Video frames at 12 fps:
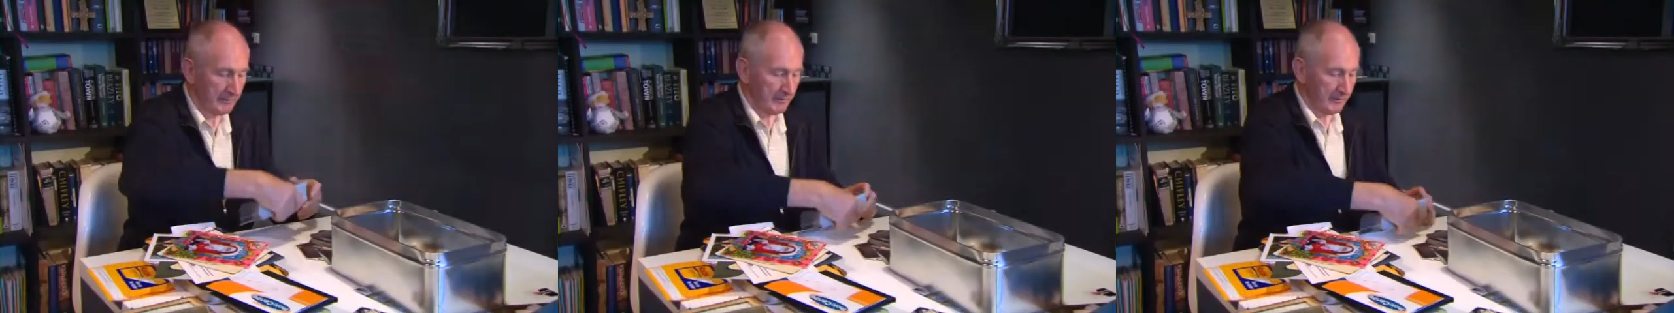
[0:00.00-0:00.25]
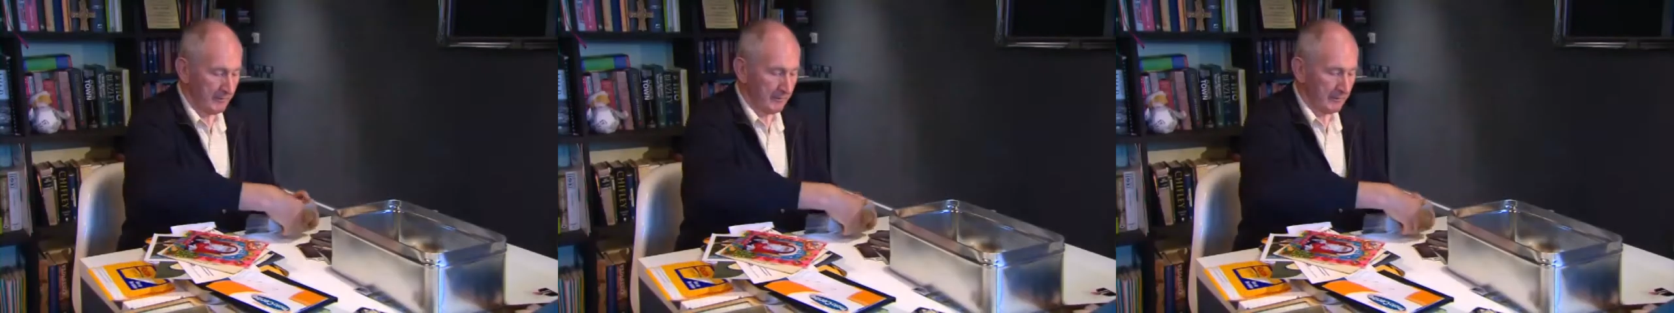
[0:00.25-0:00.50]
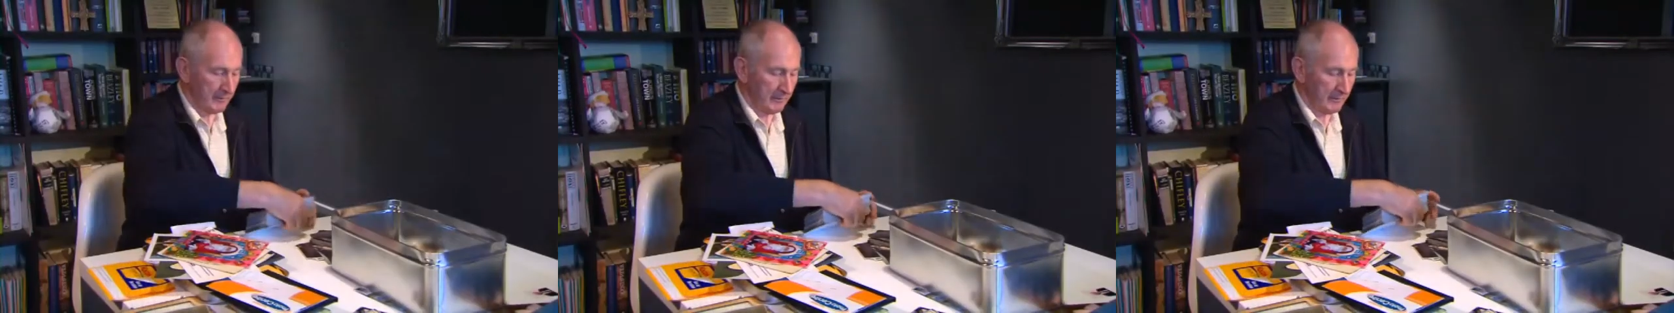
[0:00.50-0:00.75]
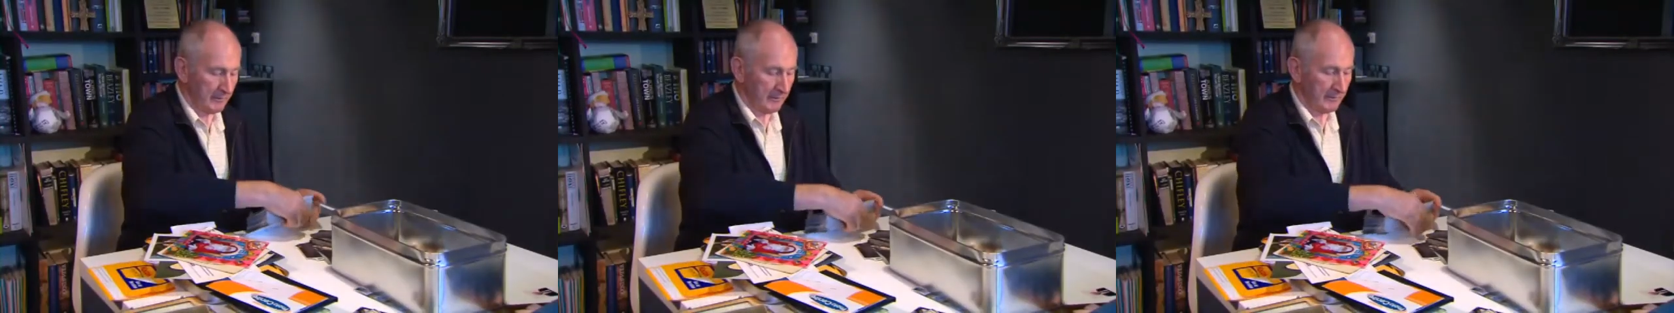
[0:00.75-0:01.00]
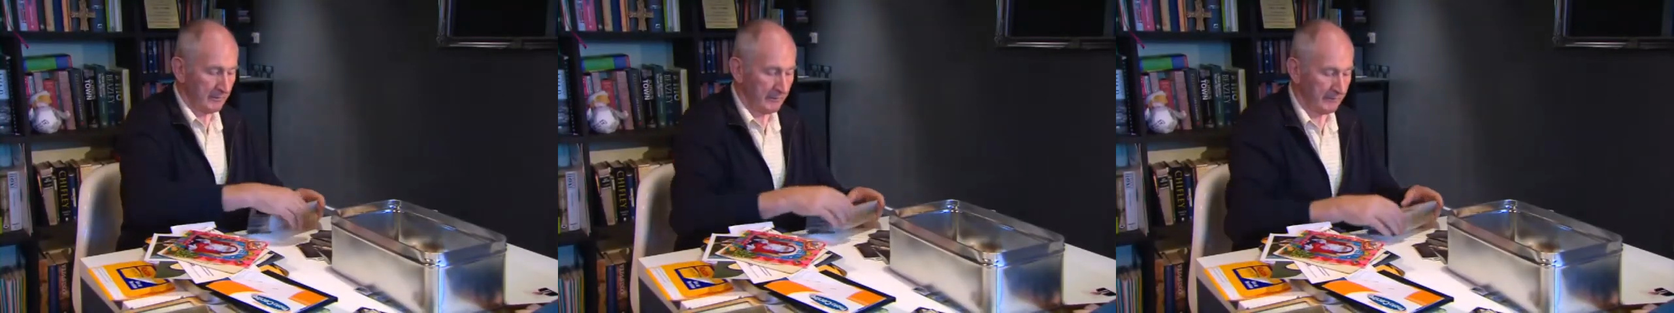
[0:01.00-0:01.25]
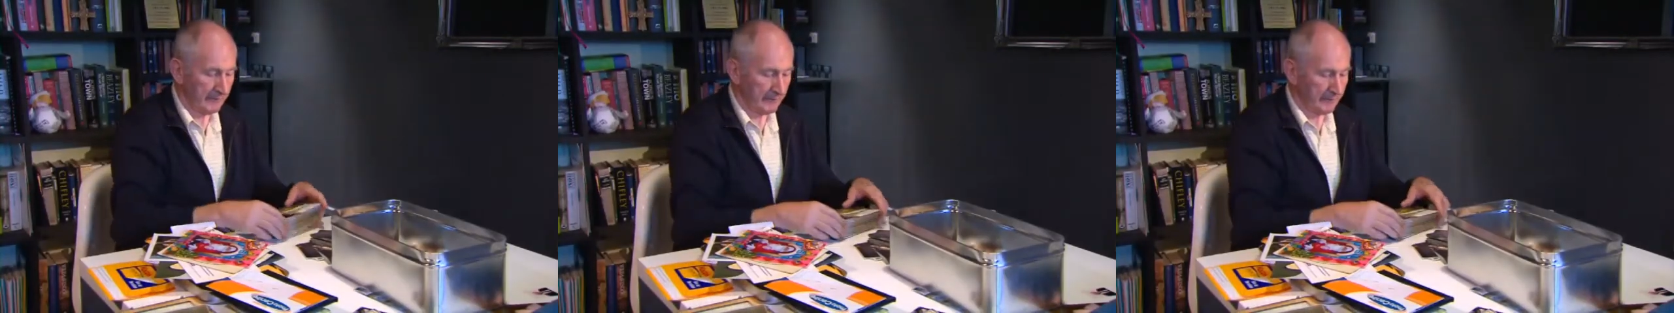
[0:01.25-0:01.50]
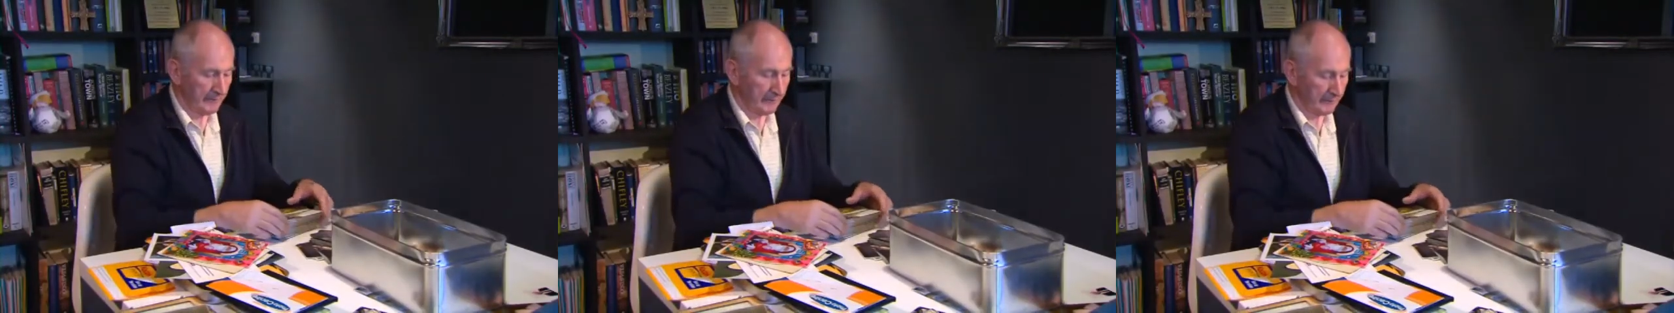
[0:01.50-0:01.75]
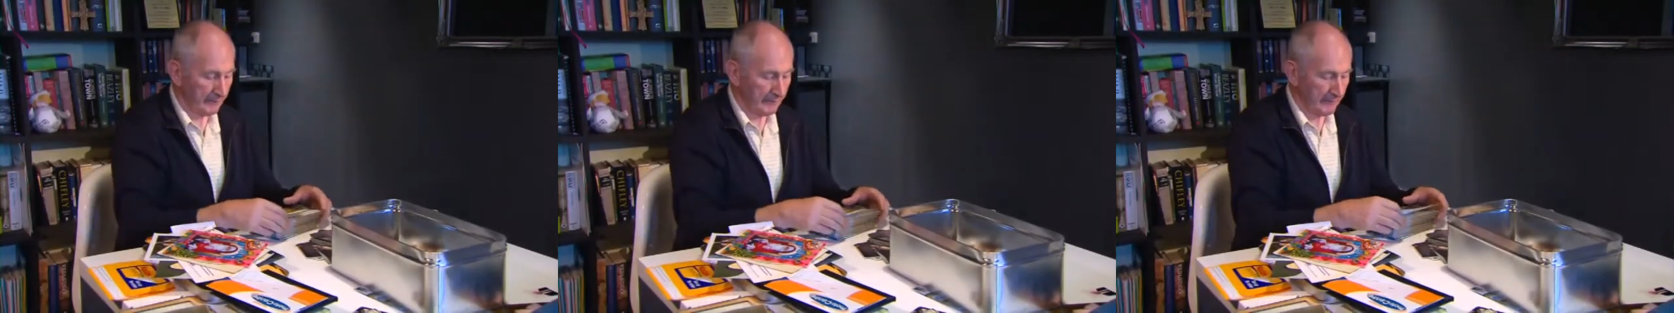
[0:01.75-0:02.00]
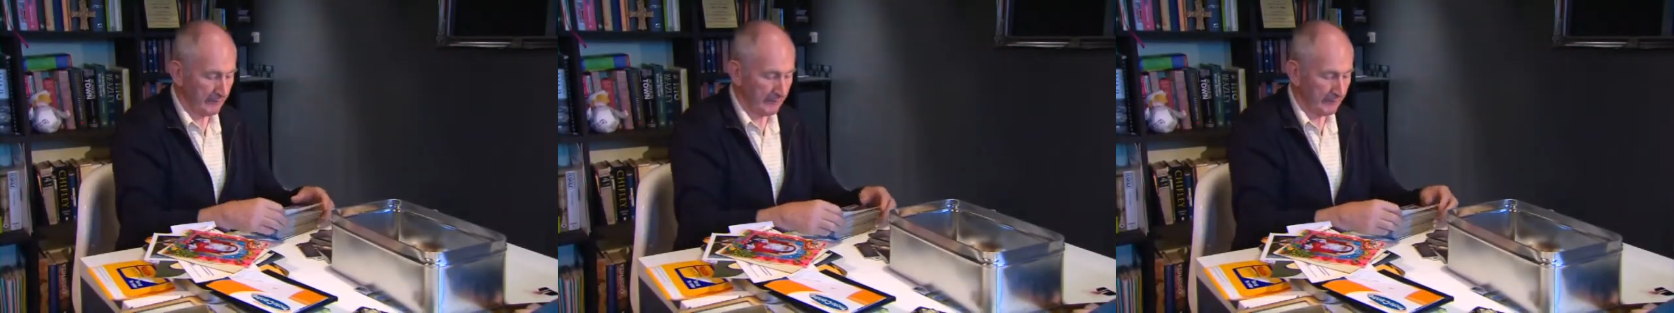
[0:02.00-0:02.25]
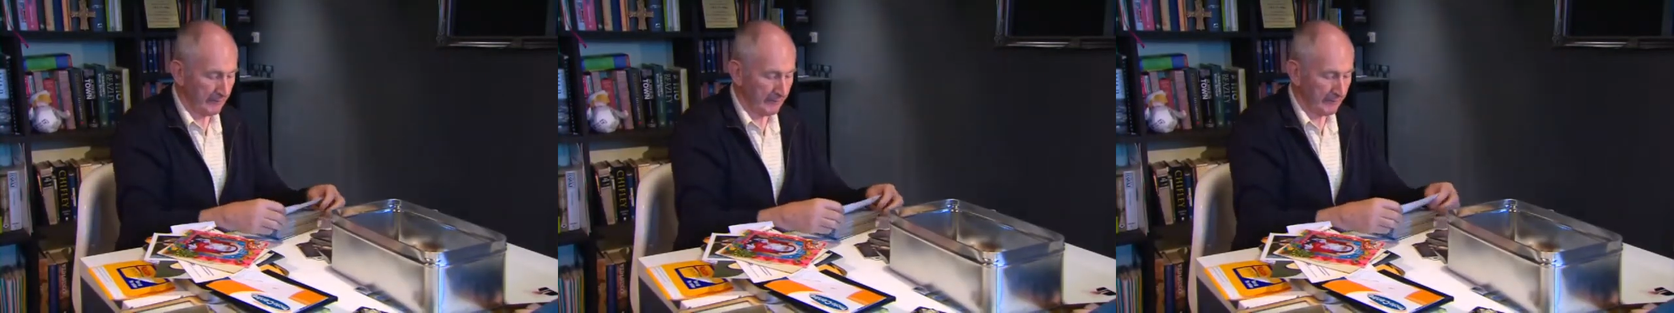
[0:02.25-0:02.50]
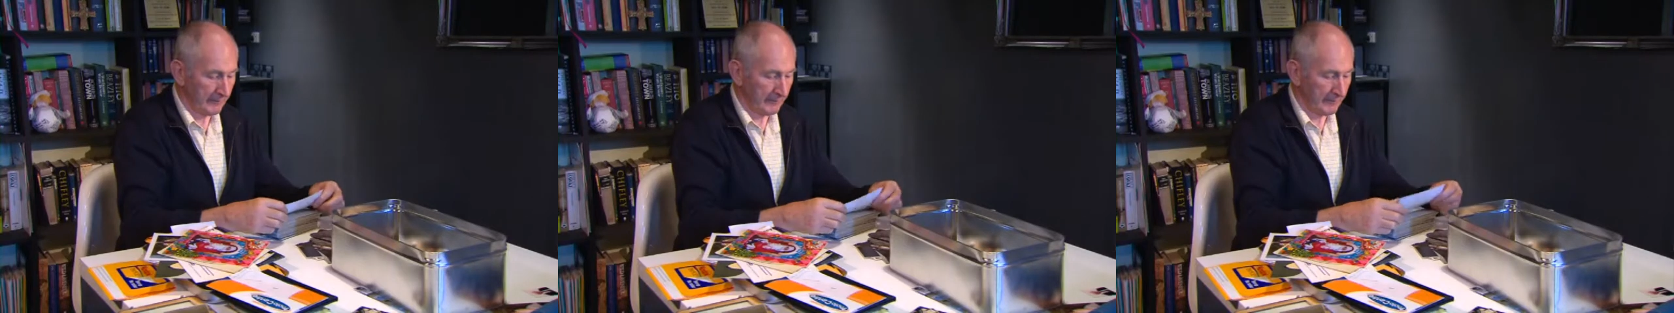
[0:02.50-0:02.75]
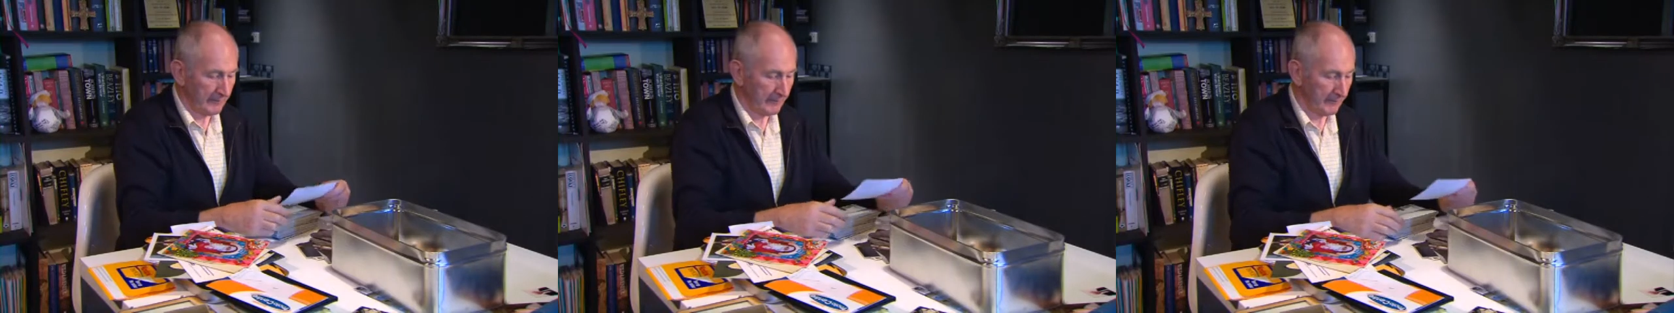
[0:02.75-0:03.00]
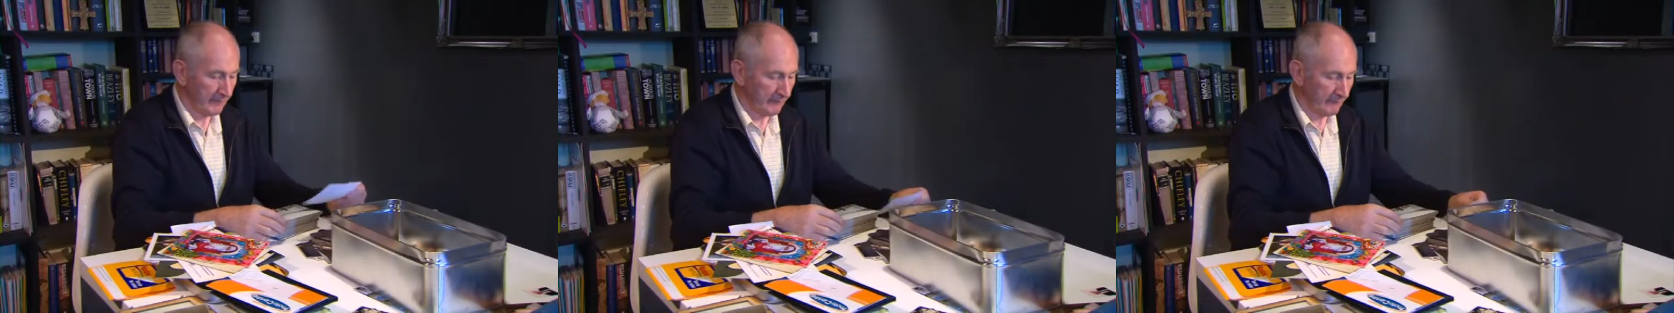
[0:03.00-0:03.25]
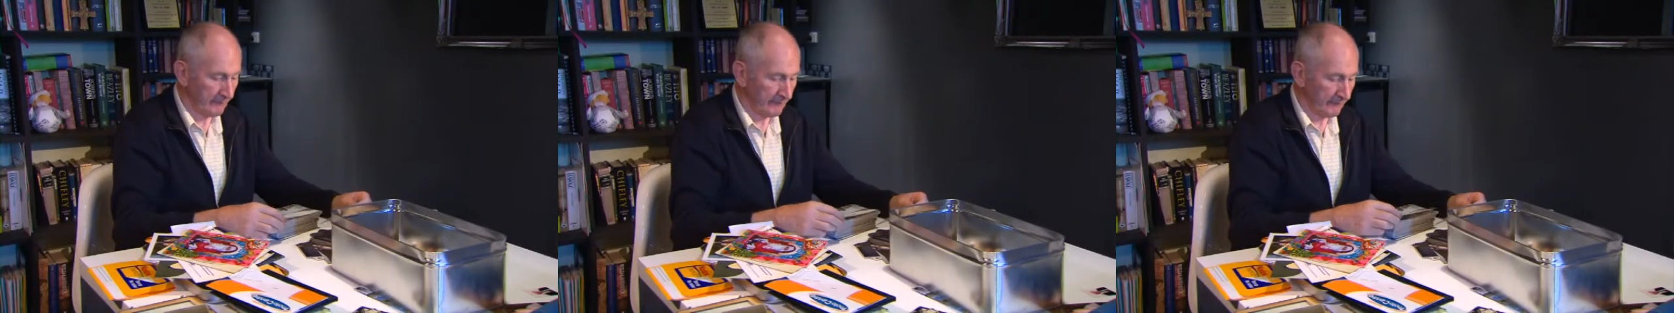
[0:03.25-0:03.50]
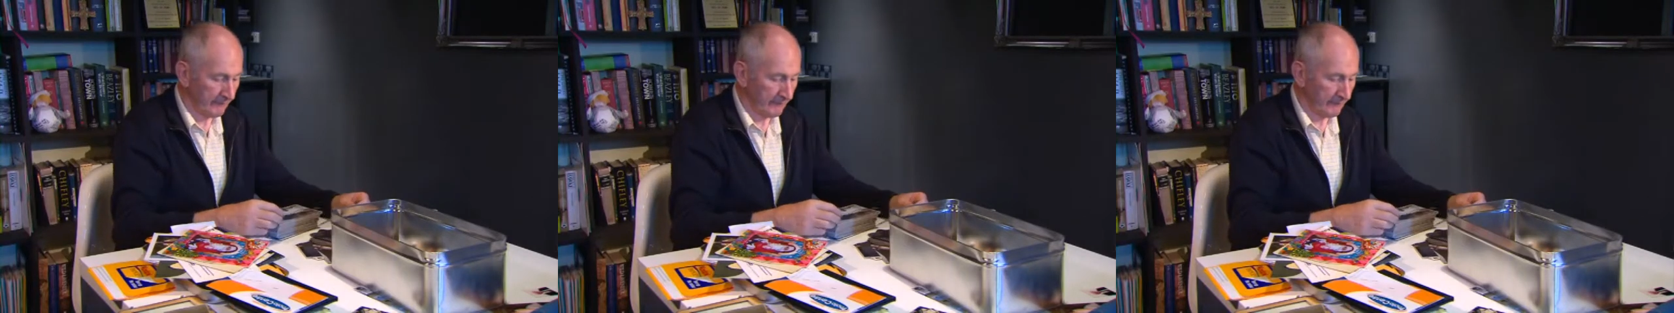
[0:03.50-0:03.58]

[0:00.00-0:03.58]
No one is speaking in this clip.